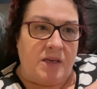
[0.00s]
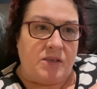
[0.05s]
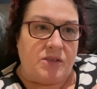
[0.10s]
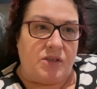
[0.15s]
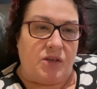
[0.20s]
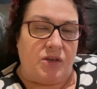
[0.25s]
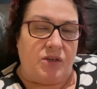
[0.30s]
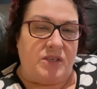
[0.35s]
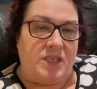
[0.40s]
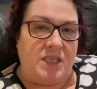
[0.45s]

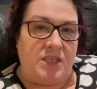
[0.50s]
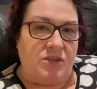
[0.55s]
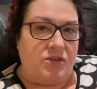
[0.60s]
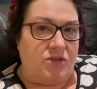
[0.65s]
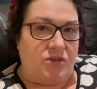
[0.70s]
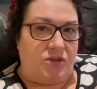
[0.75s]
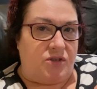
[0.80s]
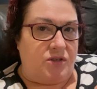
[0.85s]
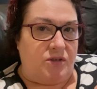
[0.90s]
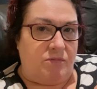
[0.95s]
so I
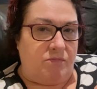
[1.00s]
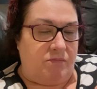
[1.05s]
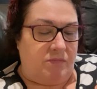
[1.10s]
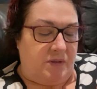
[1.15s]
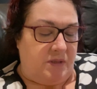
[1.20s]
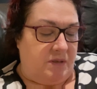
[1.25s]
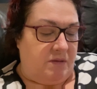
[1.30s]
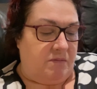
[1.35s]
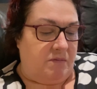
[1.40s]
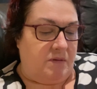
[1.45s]
didn't
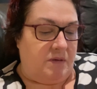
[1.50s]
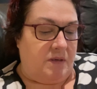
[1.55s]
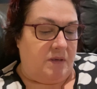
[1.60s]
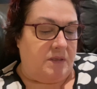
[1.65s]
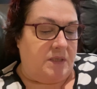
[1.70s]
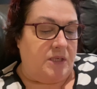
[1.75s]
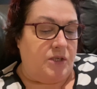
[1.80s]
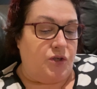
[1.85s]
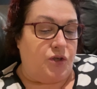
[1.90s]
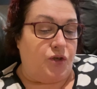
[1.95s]

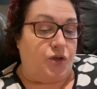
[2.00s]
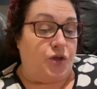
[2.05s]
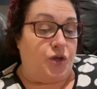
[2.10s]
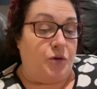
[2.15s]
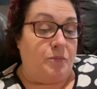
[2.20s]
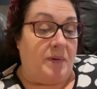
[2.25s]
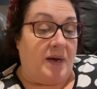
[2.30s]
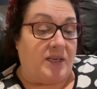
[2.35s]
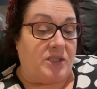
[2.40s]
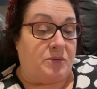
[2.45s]
do too
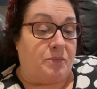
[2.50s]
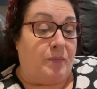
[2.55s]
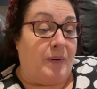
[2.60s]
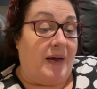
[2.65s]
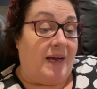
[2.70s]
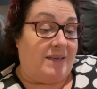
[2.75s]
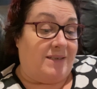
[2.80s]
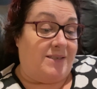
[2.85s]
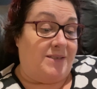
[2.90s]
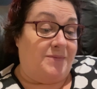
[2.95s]
much.
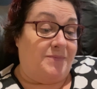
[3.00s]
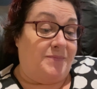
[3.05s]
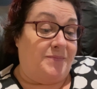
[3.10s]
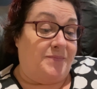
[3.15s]
But